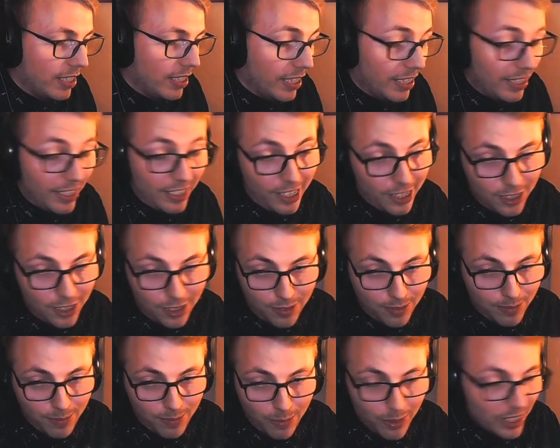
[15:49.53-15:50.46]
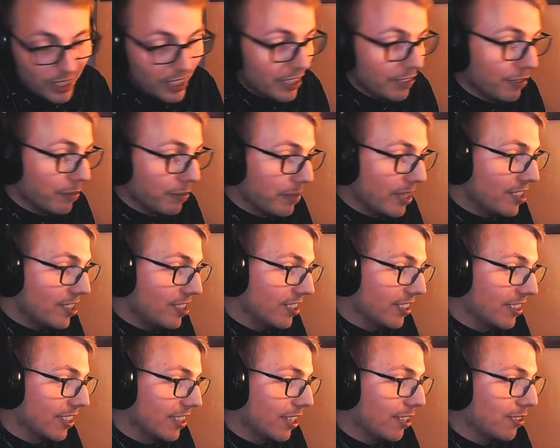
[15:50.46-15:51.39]
And I guess we didn't even mention
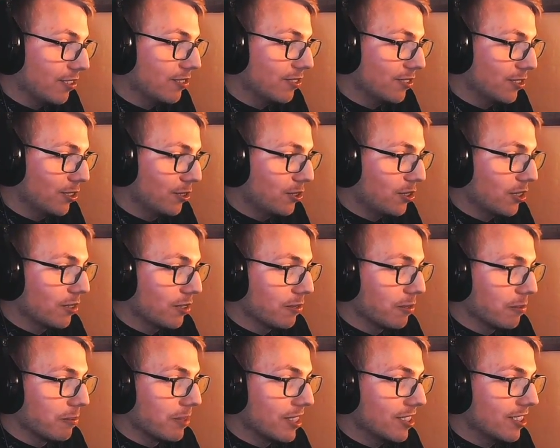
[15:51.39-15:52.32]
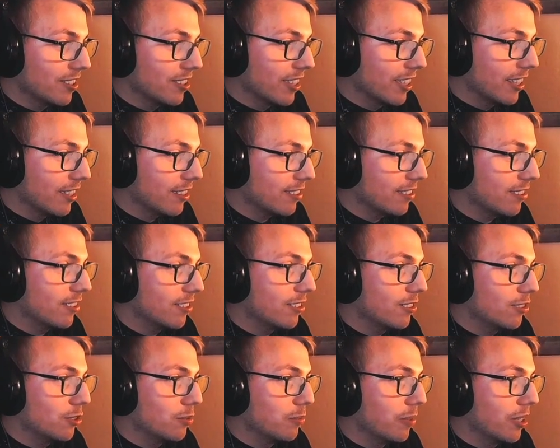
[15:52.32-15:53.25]
it now. Usually we mention that
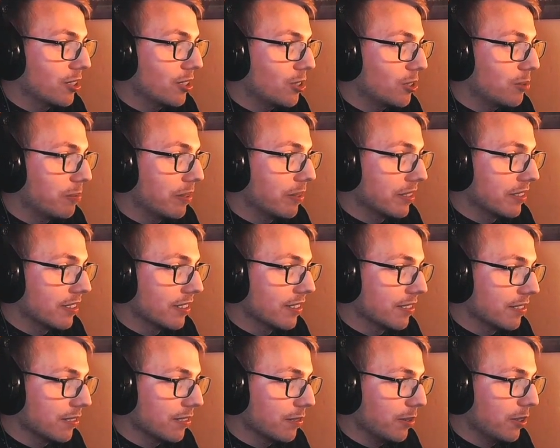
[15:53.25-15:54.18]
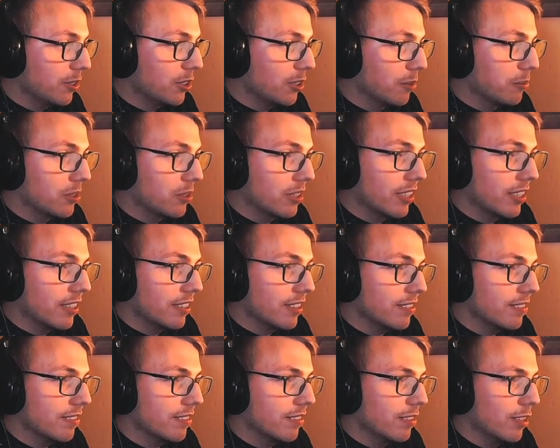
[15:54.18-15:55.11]
too much, but the wall jumps
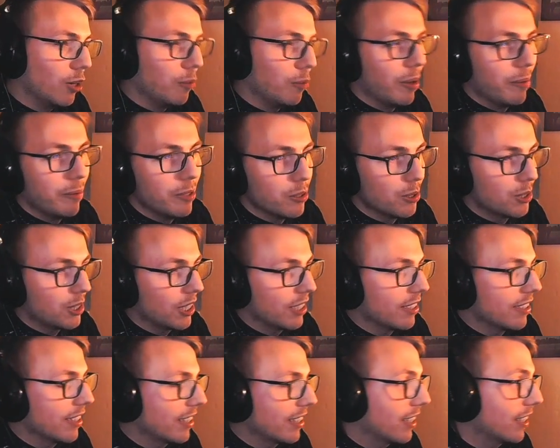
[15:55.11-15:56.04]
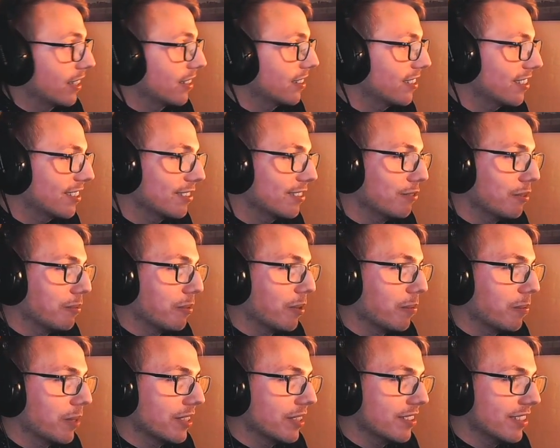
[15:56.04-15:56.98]
are, or maybe you said it, I can't
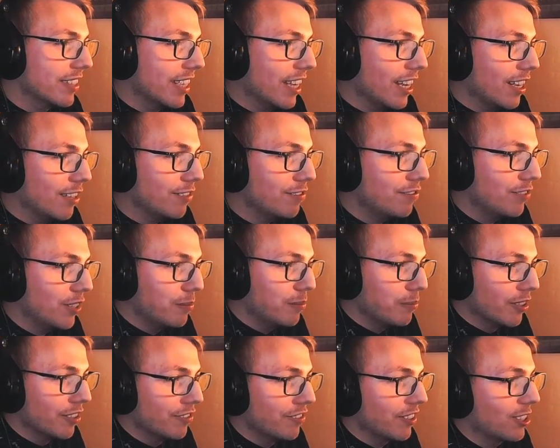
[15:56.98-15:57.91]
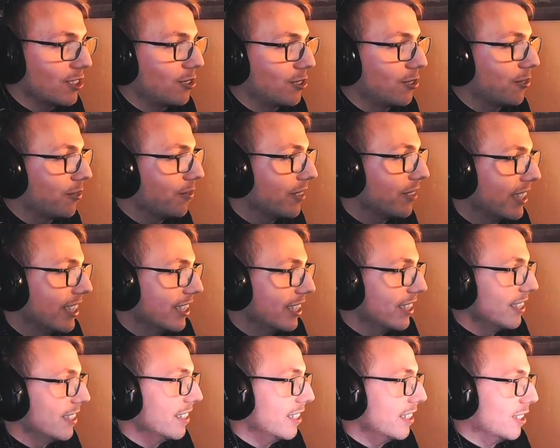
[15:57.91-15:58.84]
remember, but they are frame perfect, so
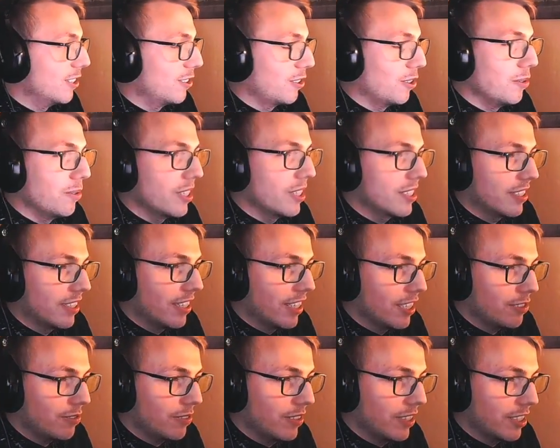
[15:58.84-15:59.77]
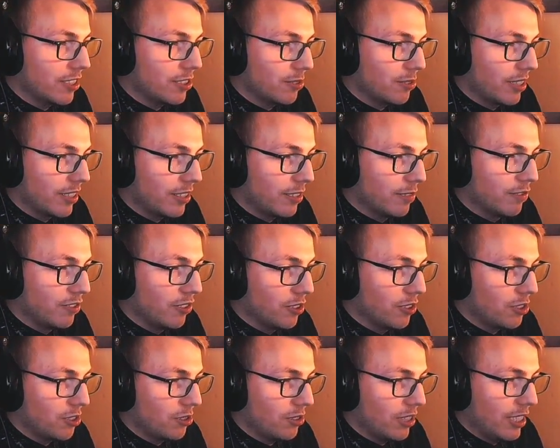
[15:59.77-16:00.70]
it's always a nice feeling to get them
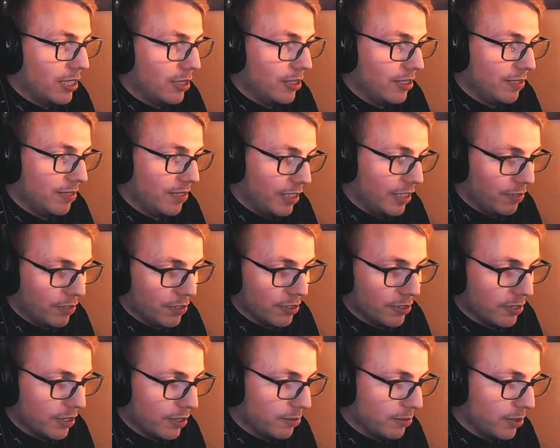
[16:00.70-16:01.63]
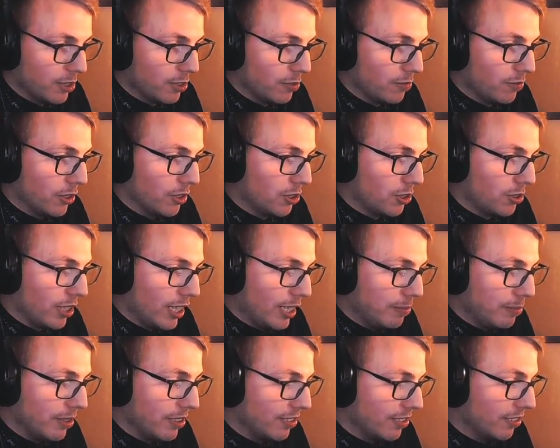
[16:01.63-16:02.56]
first try, even though that wasn't first try,
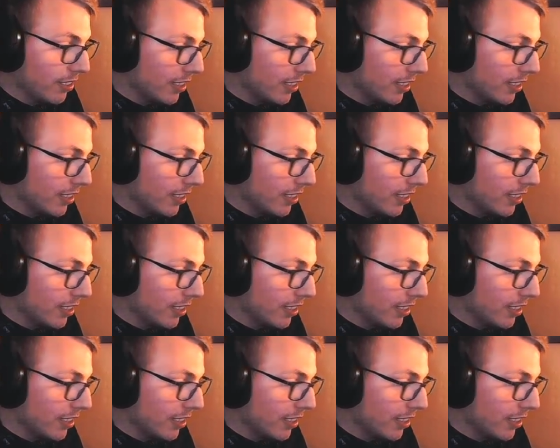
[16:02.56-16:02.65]
but